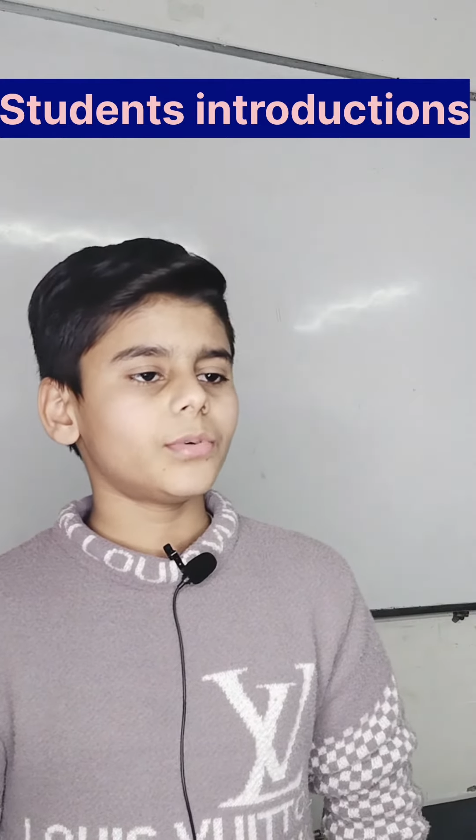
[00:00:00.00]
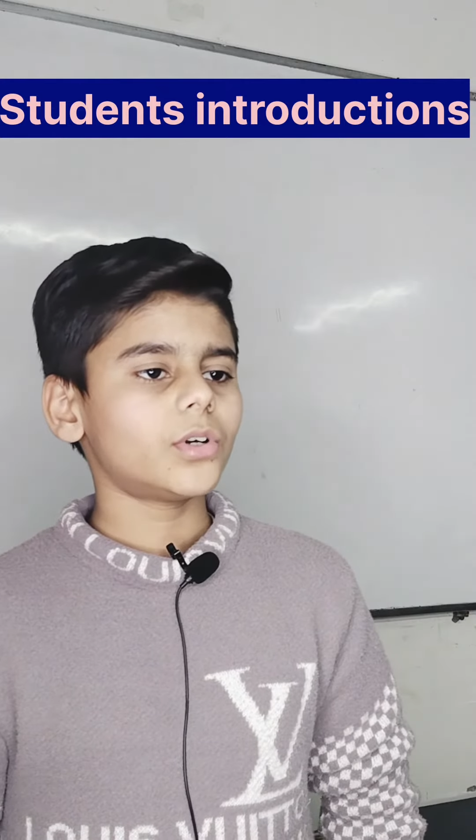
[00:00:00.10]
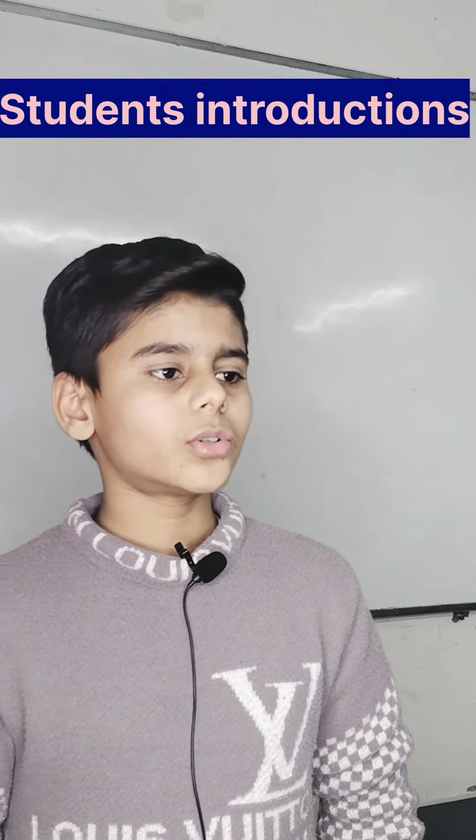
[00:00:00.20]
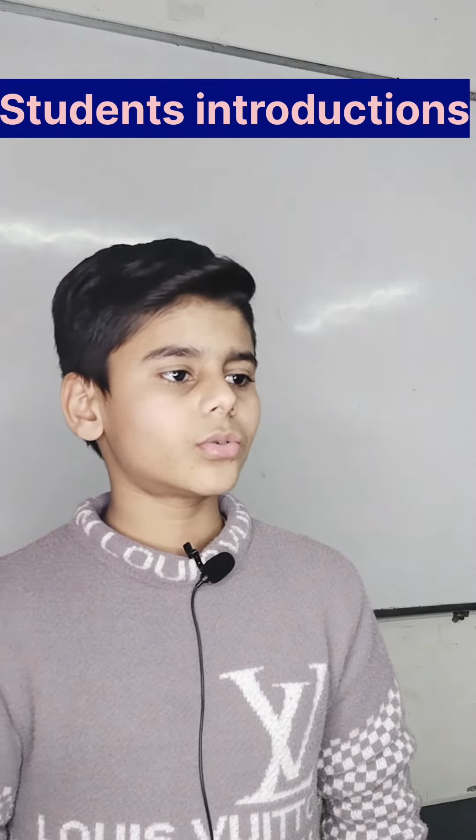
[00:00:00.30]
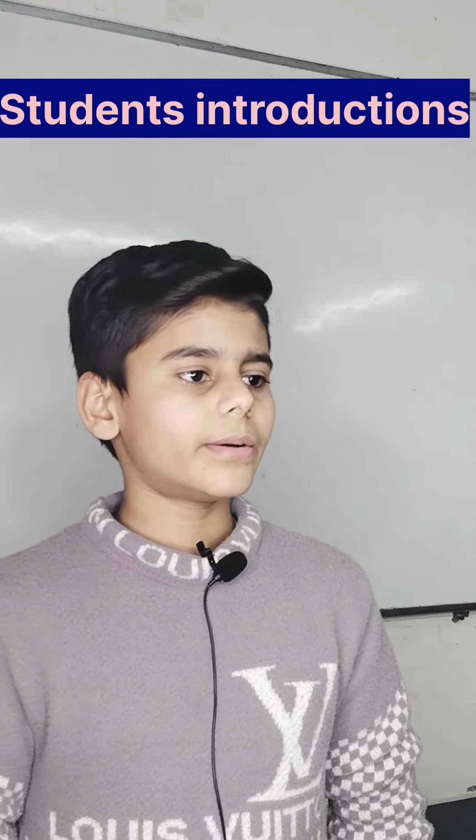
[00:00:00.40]

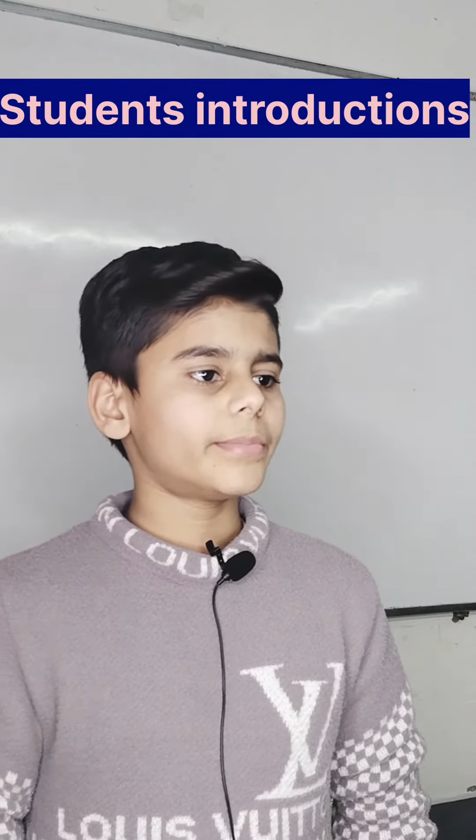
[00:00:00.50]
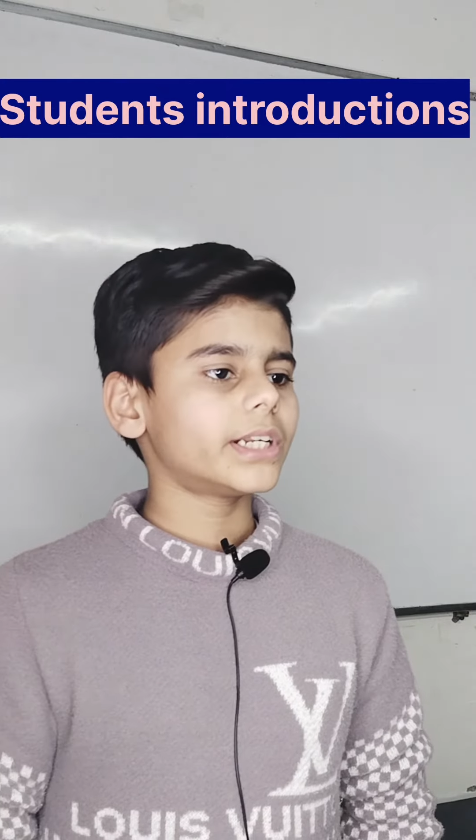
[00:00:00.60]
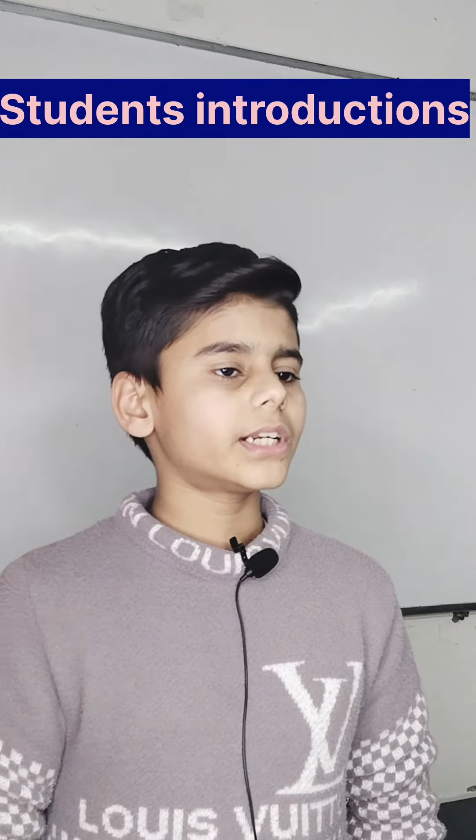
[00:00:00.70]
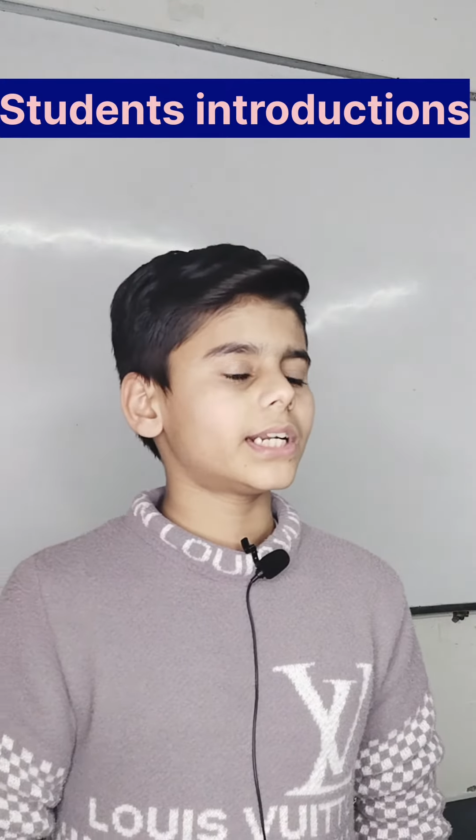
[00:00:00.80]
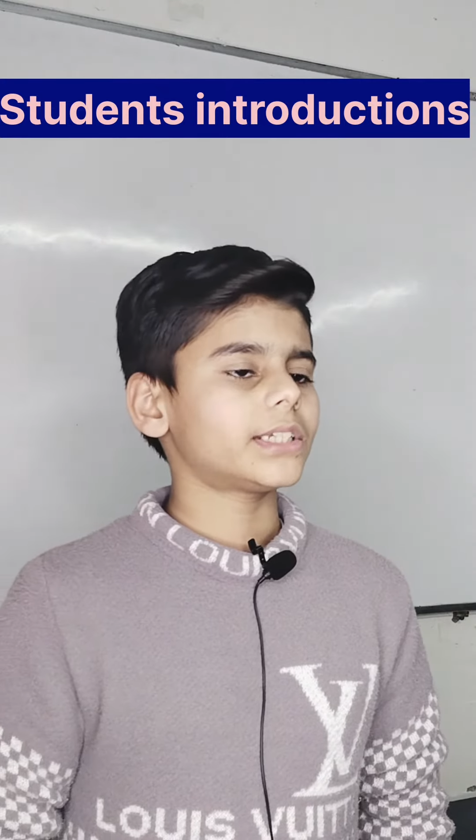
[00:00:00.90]
belong to a
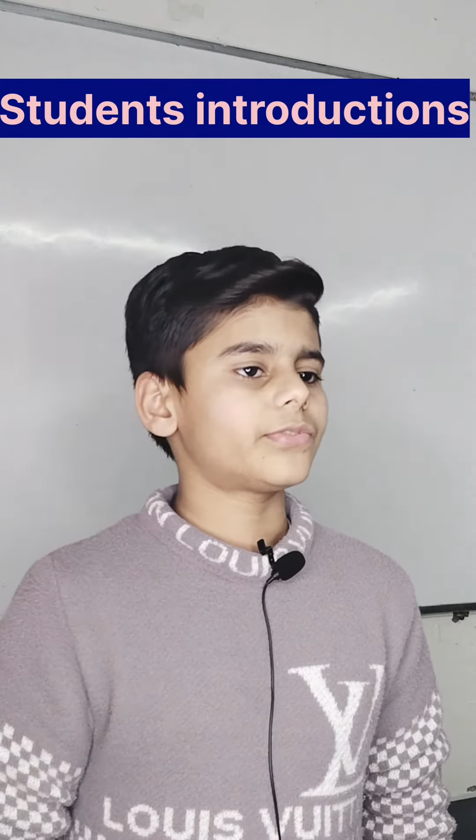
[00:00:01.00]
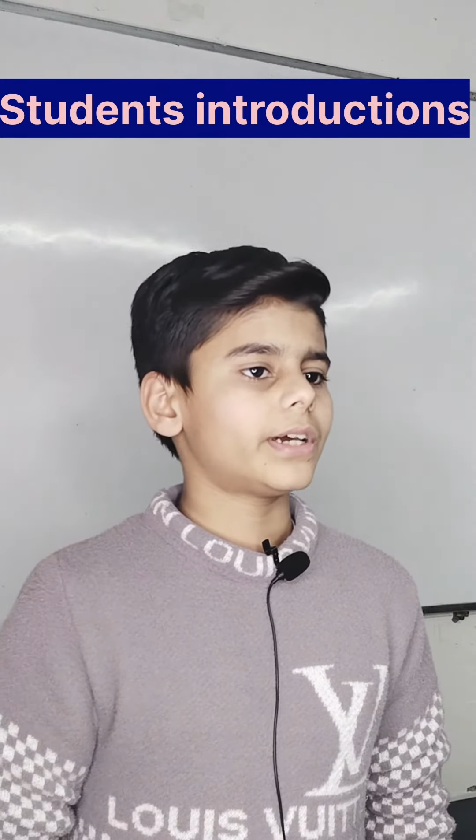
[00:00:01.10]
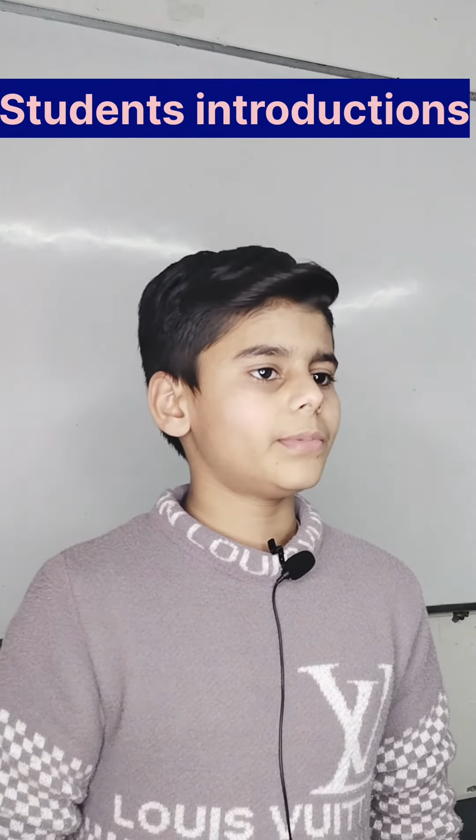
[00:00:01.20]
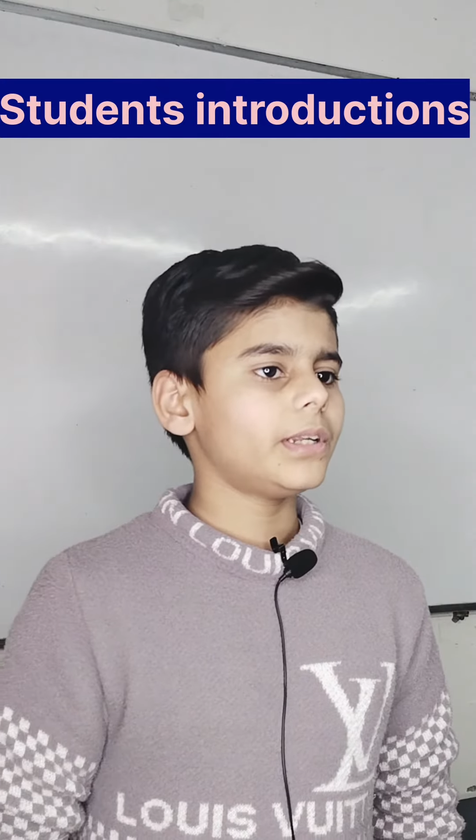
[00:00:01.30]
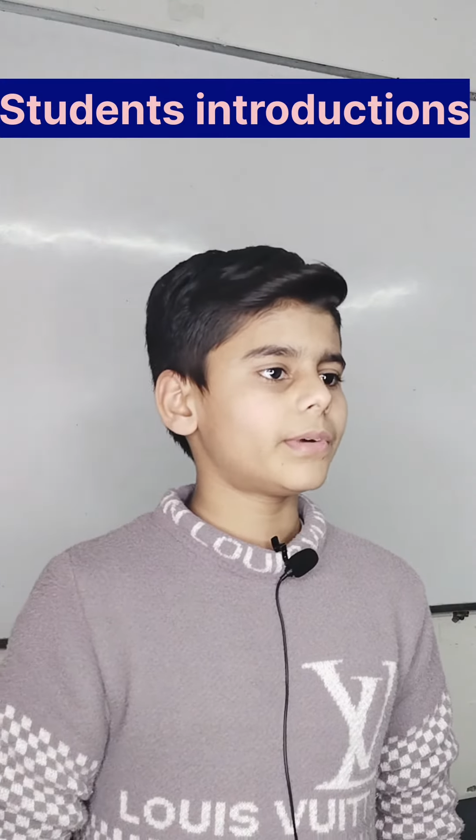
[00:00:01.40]
middle class
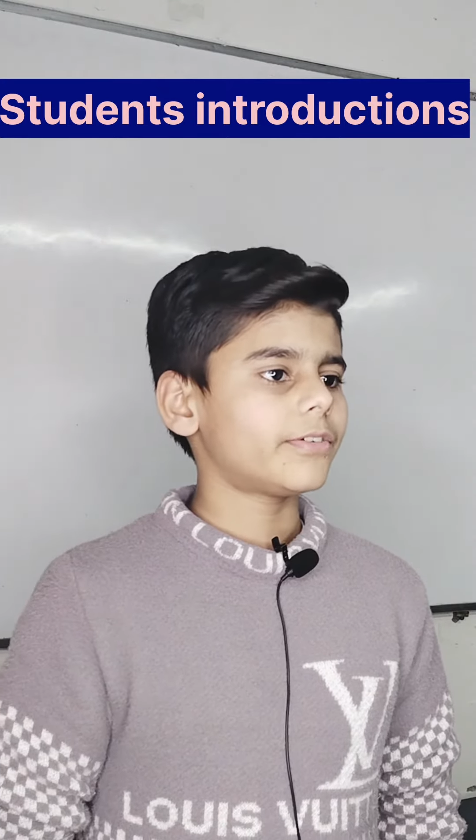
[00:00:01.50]
family.